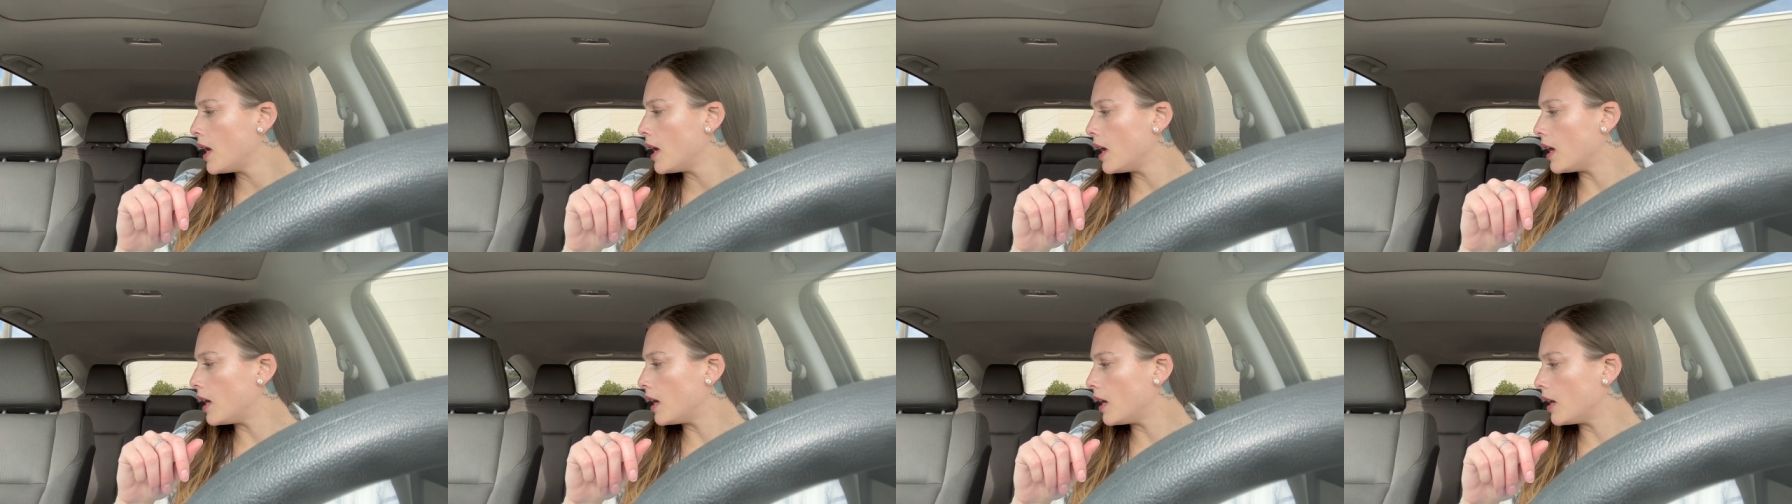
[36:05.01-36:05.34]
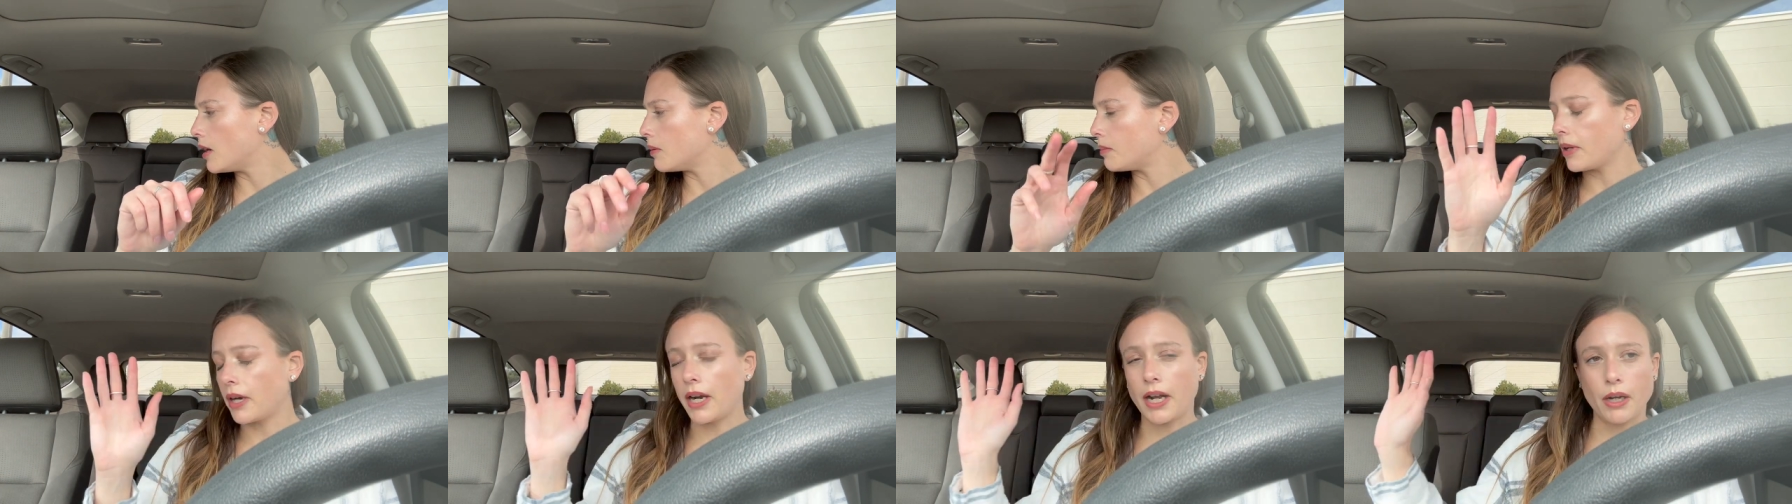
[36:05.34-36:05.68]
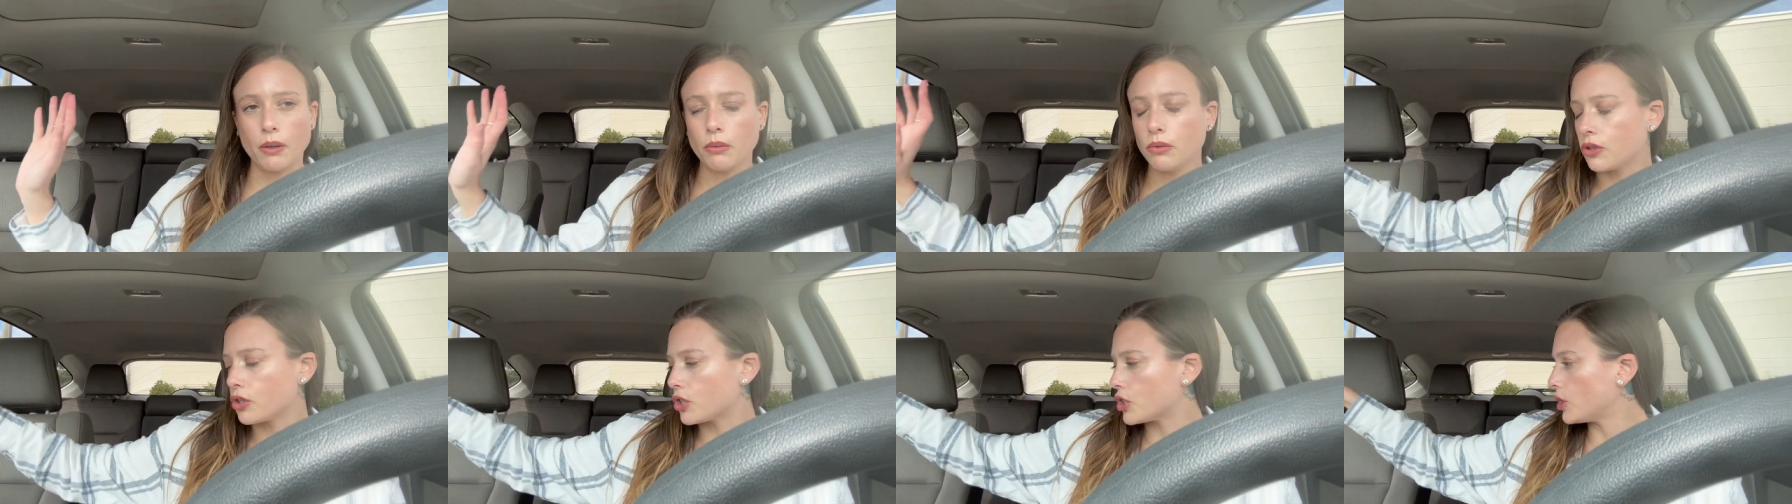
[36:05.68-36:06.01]
Uh, but I
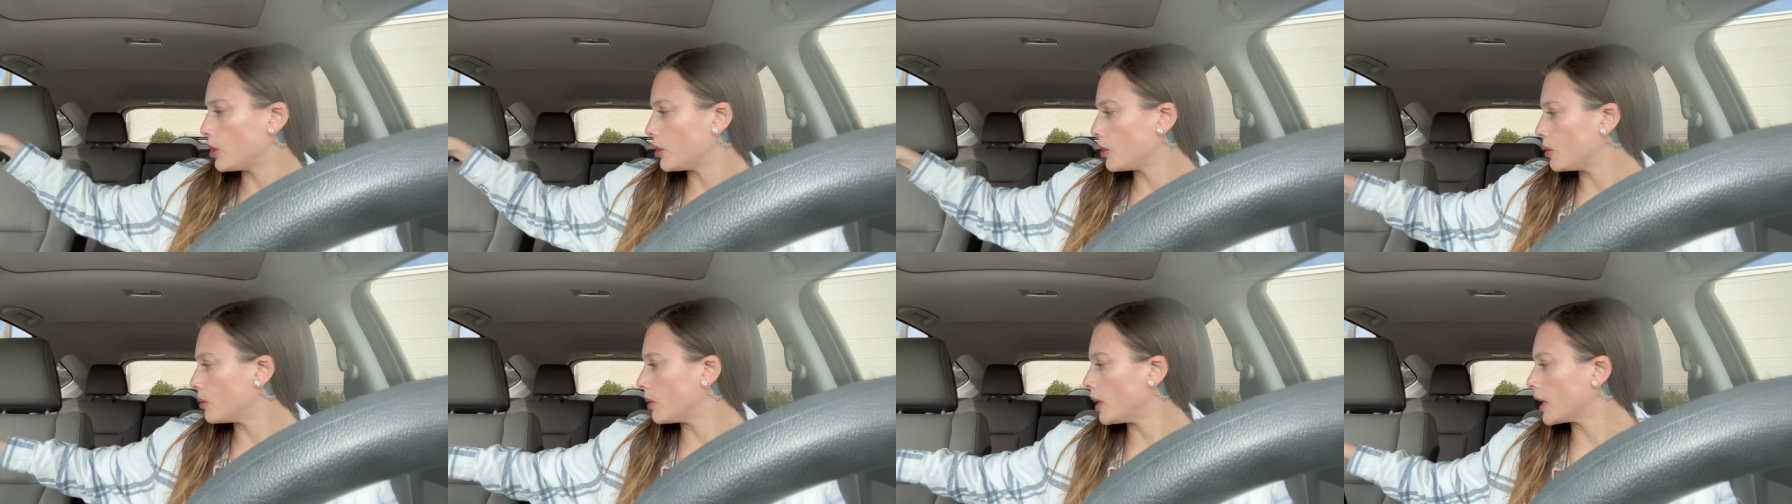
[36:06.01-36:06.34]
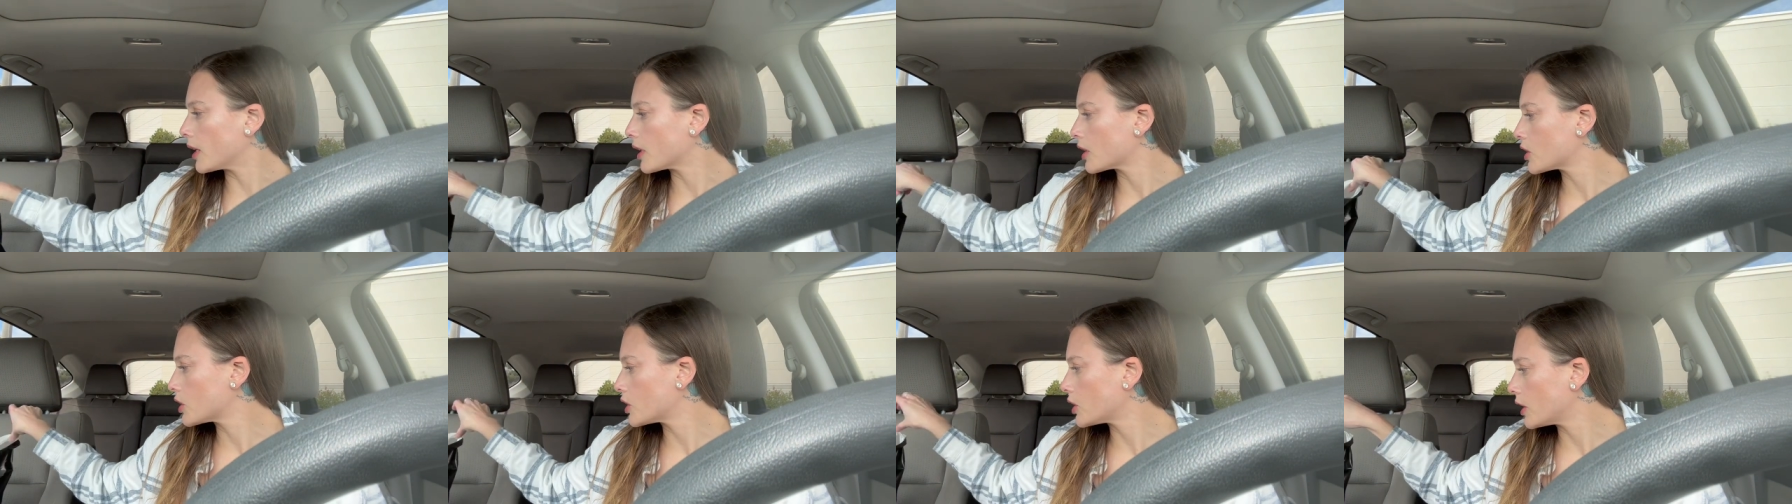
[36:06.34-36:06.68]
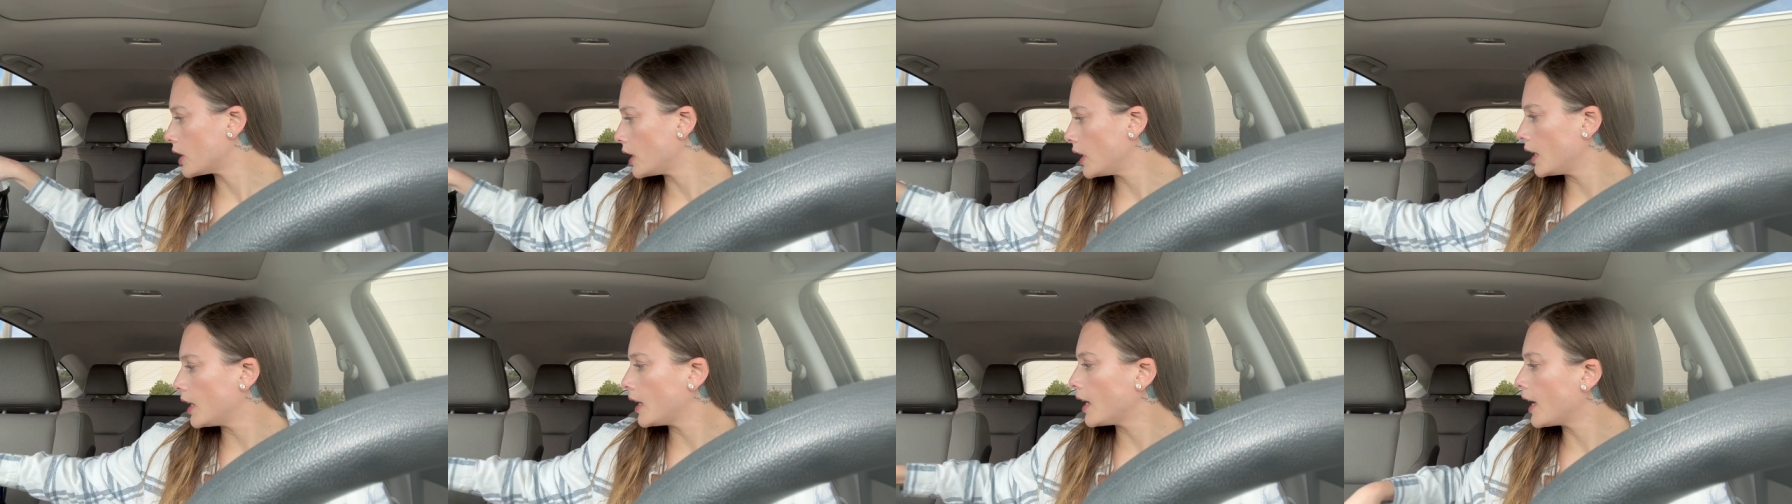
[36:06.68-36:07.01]
will show you
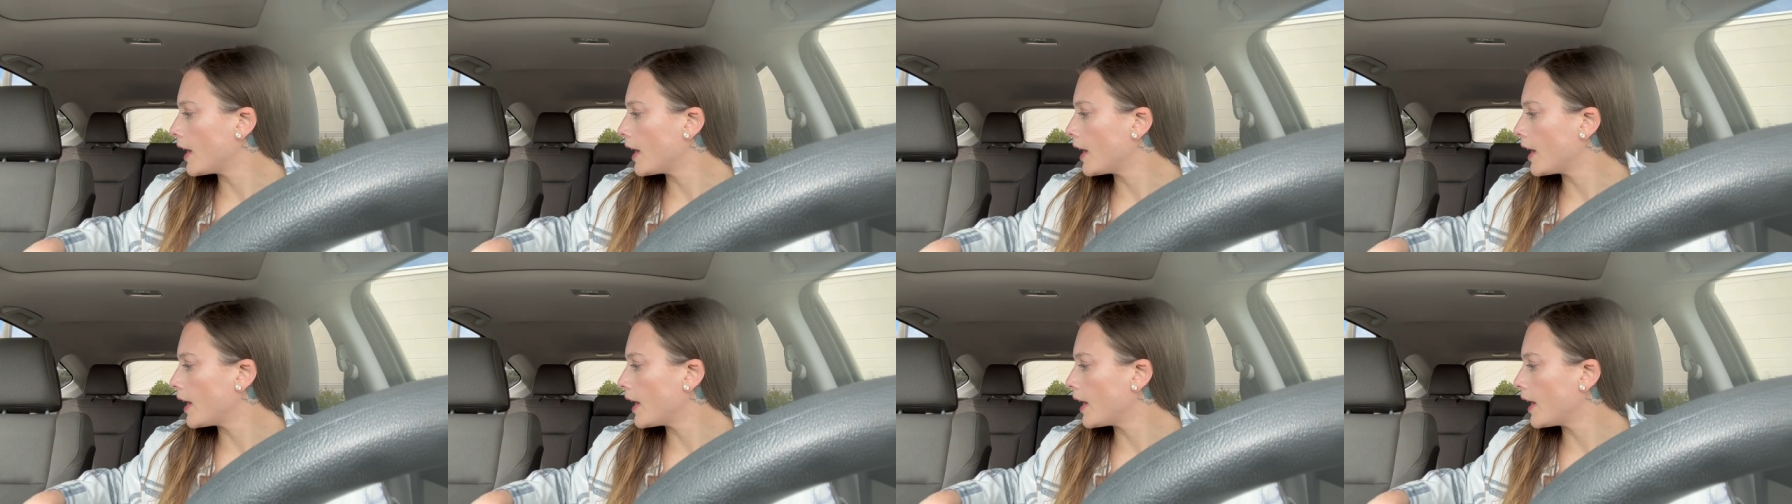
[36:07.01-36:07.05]
actually.